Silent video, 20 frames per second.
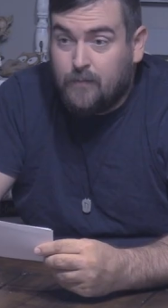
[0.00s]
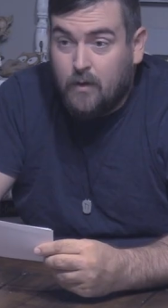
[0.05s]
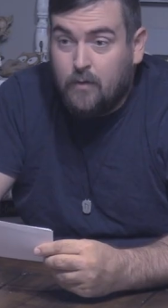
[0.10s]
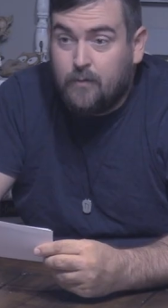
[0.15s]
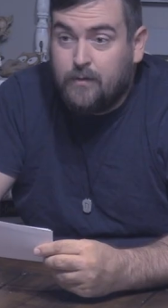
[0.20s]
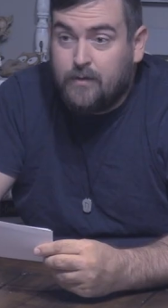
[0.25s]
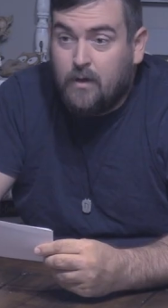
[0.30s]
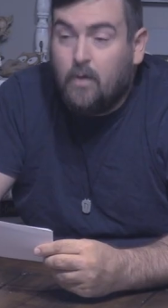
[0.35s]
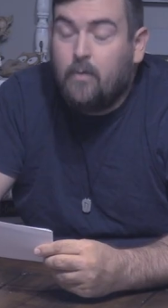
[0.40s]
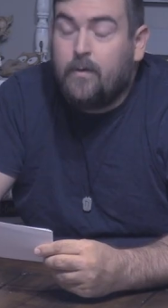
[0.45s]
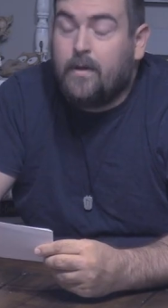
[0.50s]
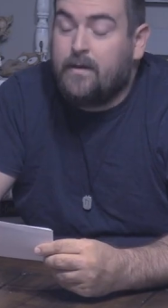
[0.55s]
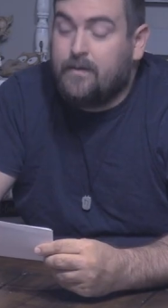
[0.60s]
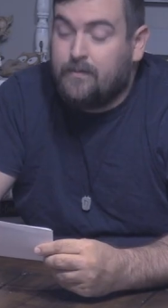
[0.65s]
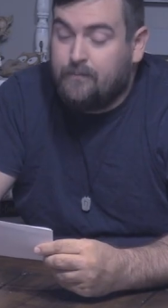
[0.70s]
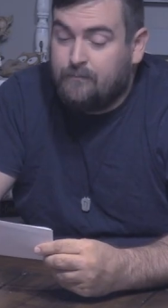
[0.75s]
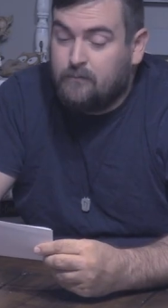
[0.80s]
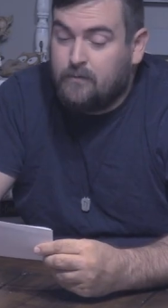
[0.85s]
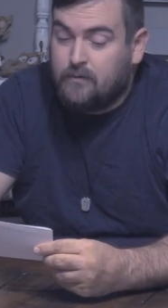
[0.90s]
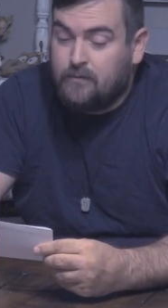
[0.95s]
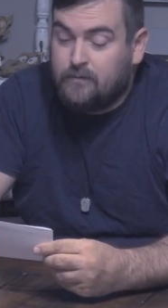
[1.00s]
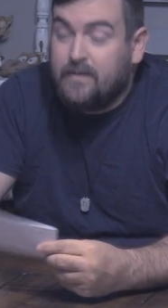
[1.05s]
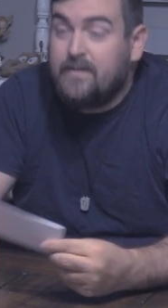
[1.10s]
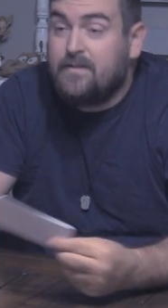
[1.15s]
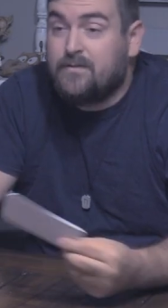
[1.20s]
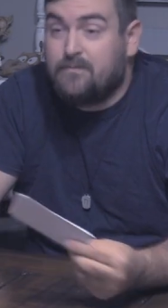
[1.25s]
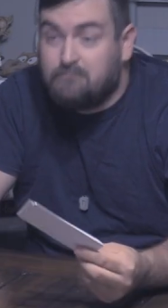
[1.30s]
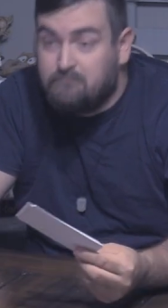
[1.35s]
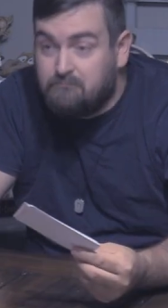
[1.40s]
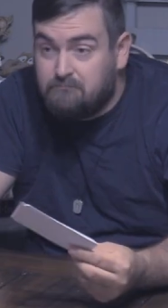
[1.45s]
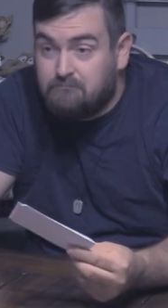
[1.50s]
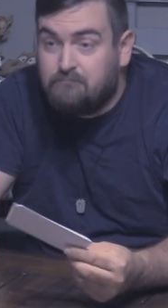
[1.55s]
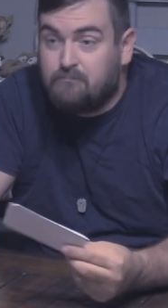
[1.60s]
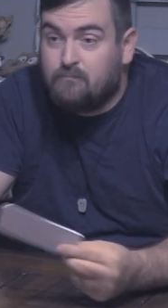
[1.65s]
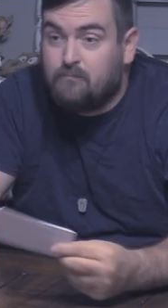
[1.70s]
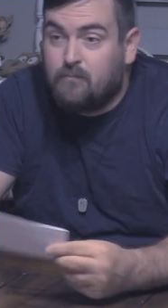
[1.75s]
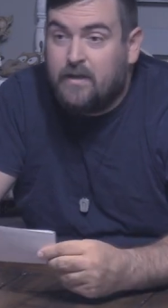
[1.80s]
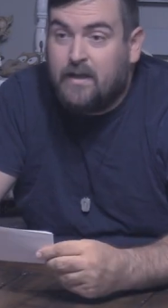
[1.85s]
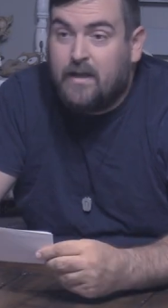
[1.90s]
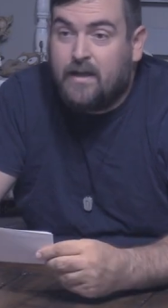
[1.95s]
Oh, okay. Well, at least
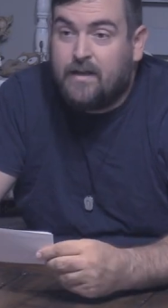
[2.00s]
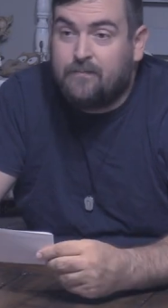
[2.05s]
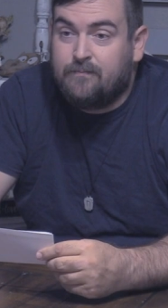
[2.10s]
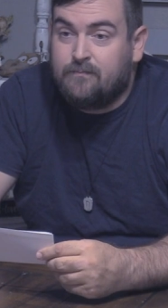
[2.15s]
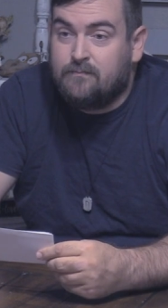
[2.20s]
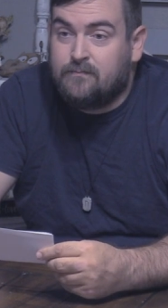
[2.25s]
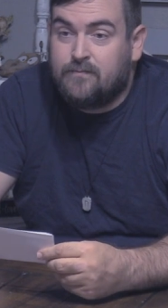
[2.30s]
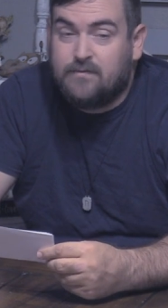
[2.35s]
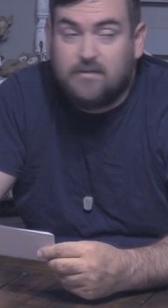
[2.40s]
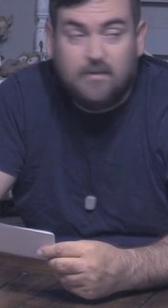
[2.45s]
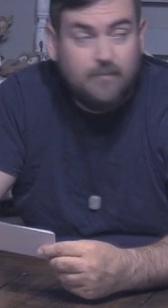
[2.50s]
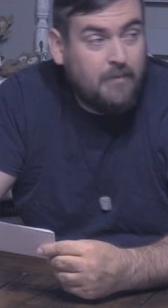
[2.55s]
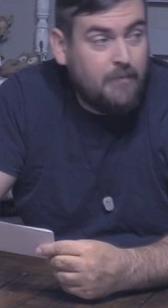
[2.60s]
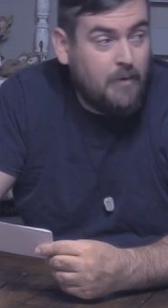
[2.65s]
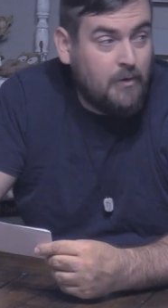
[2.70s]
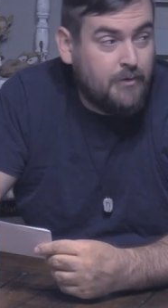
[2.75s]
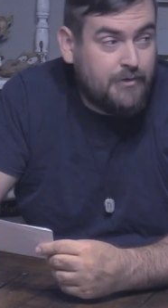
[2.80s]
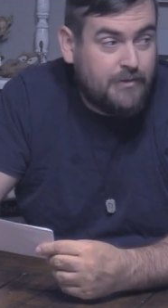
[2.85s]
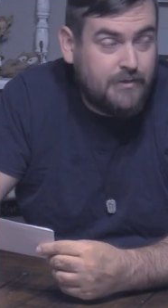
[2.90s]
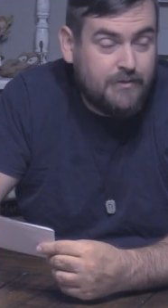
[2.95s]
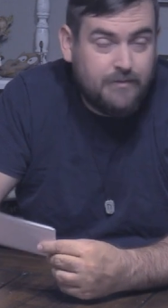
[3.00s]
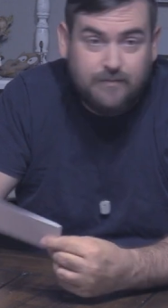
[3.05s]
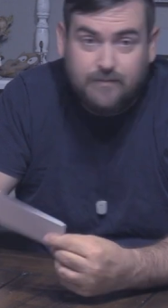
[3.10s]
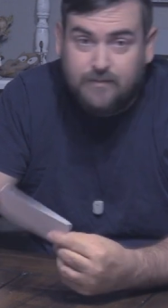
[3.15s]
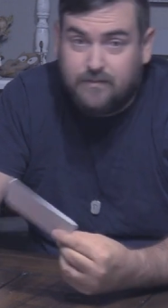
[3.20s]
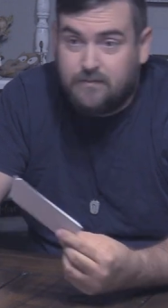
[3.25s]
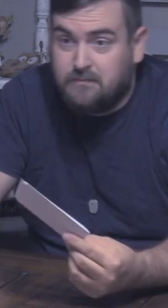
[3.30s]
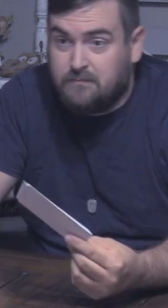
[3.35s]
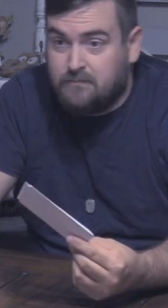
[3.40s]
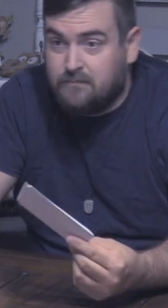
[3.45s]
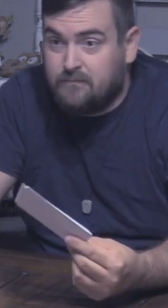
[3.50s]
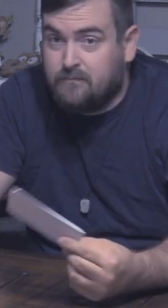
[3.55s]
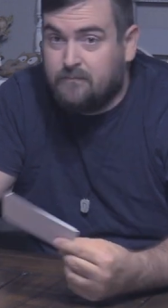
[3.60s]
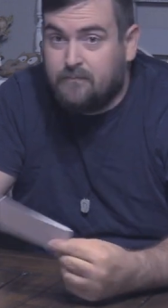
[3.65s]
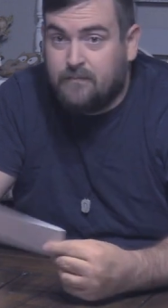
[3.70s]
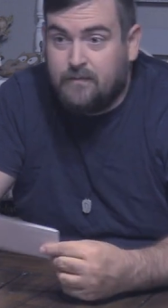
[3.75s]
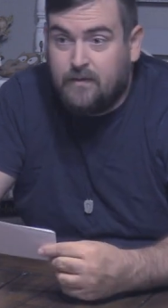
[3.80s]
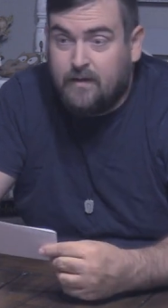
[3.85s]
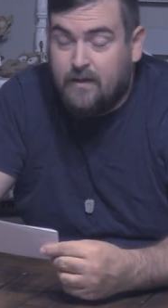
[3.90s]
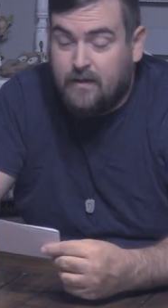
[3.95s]
we got some emotions
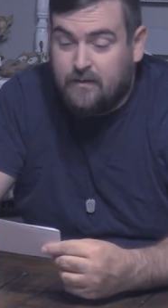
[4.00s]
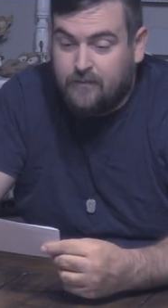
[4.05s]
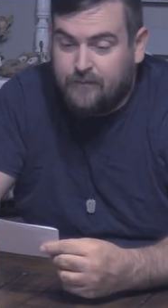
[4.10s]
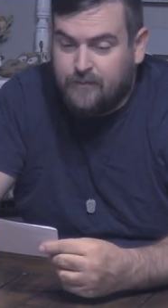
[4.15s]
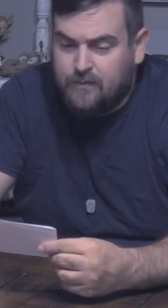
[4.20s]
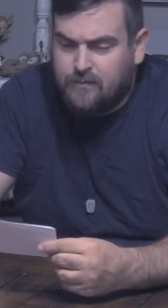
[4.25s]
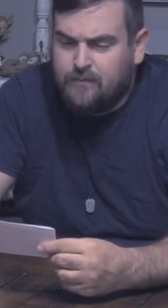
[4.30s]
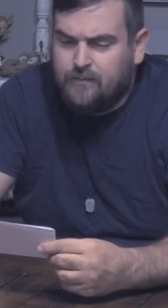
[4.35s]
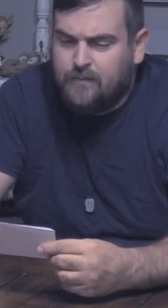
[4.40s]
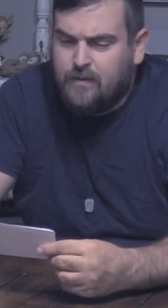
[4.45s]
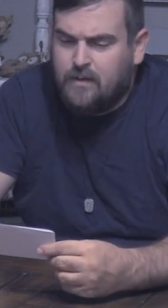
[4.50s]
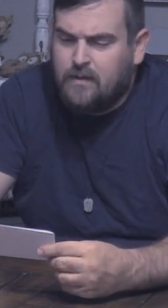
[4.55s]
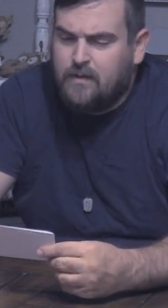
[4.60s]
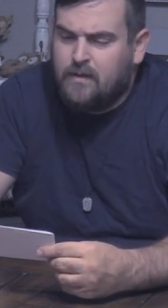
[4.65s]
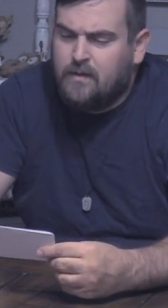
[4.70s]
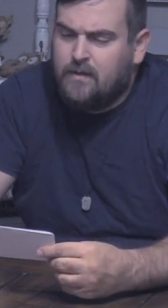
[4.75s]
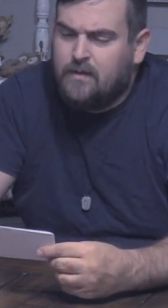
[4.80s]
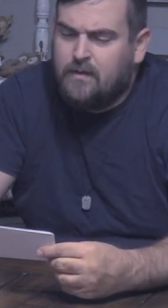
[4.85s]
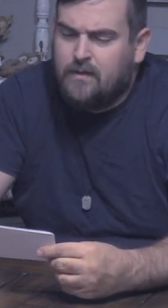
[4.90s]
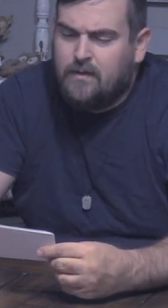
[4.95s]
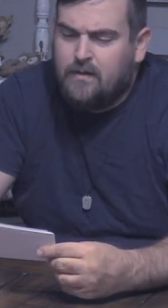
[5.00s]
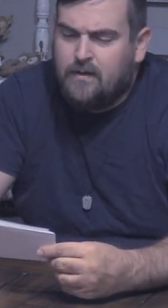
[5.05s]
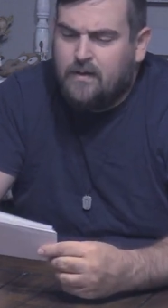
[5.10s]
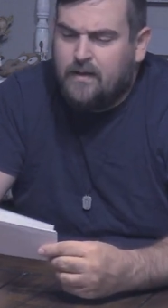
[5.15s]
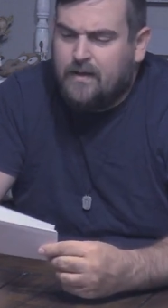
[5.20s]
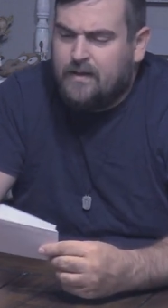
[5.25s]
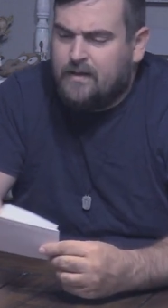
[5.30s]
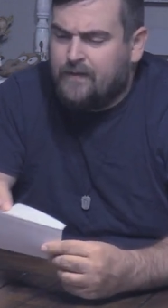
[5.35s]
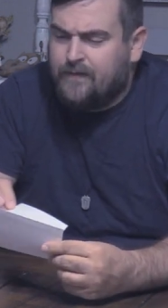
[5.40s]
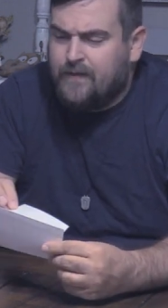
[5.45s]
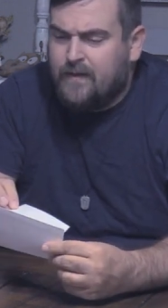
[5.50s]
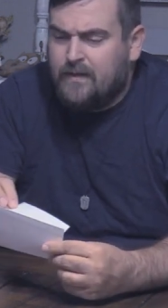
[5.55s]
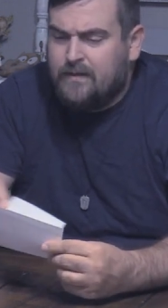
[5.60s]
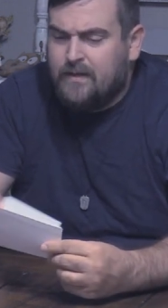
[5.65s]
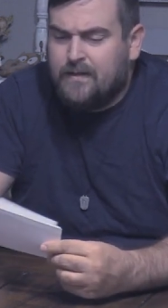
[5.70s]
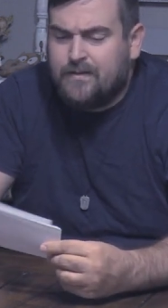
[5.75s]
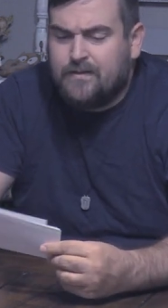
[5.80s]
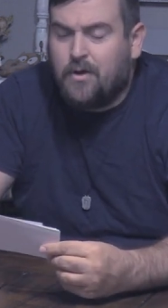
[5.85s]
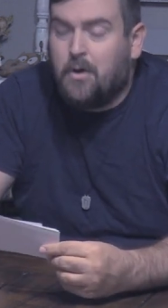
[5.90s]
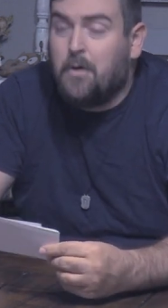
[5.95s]
out of you. And I think
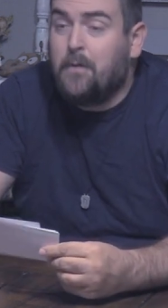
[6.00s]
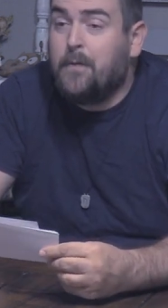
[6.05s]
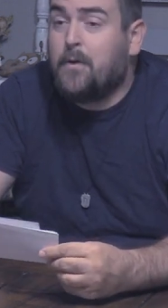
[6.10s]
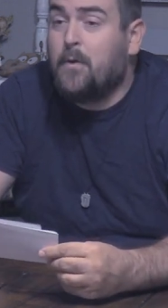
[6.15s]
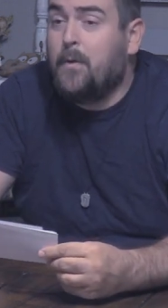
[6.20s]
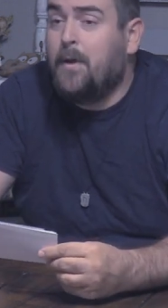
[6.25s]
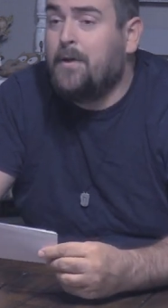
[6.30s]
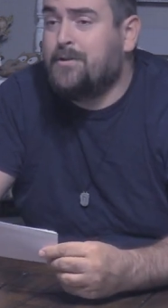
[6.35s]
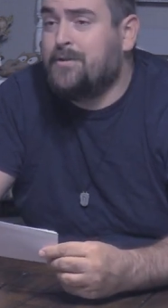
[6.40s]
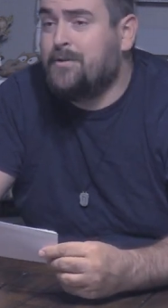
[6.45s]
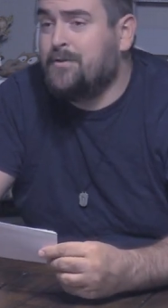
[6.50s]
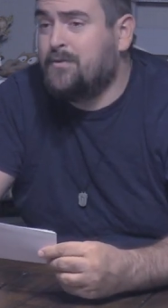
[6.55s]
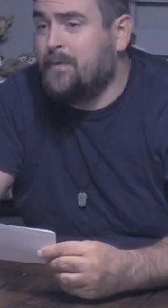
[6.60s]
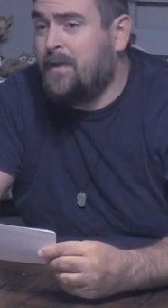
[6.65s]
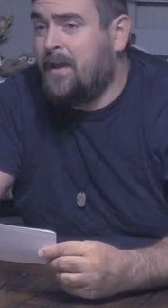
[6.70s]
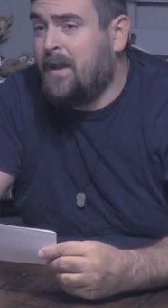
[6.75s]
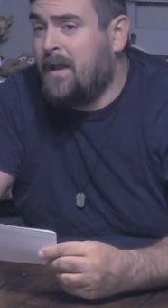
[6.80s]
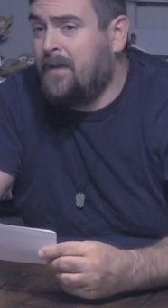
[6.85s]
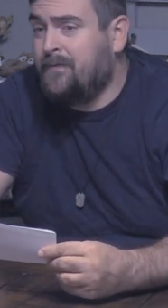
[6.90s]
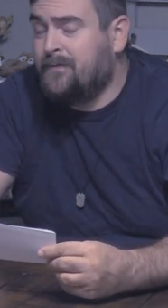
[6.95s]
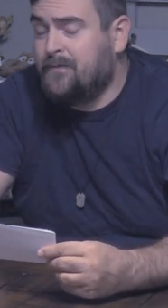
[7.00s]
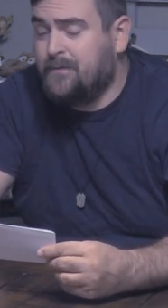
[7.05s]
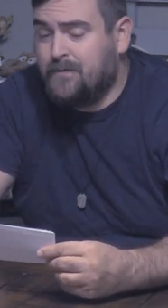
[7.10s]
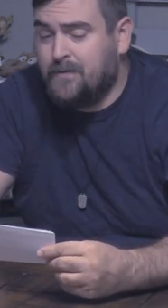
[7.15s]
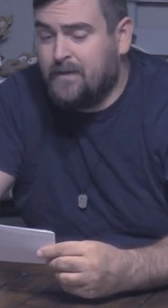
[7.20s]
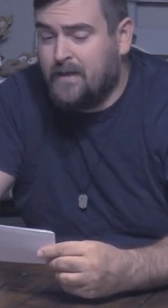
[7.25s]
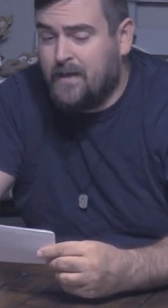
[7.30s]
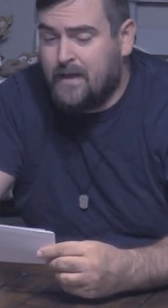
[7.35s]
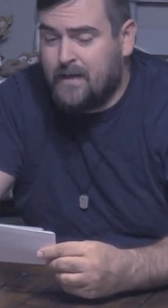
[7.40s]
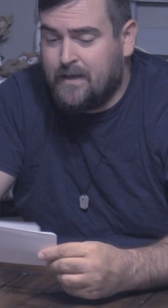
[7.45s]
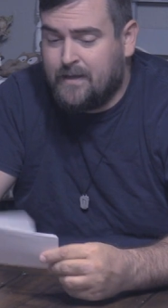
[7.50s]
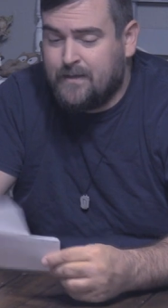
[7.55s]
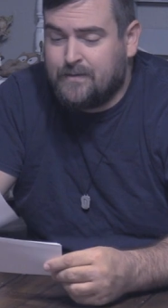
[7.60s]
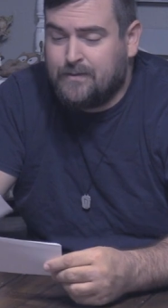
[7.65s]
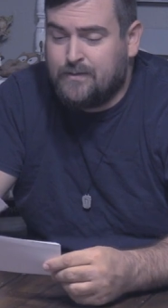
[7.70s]
that's all the questions we have today.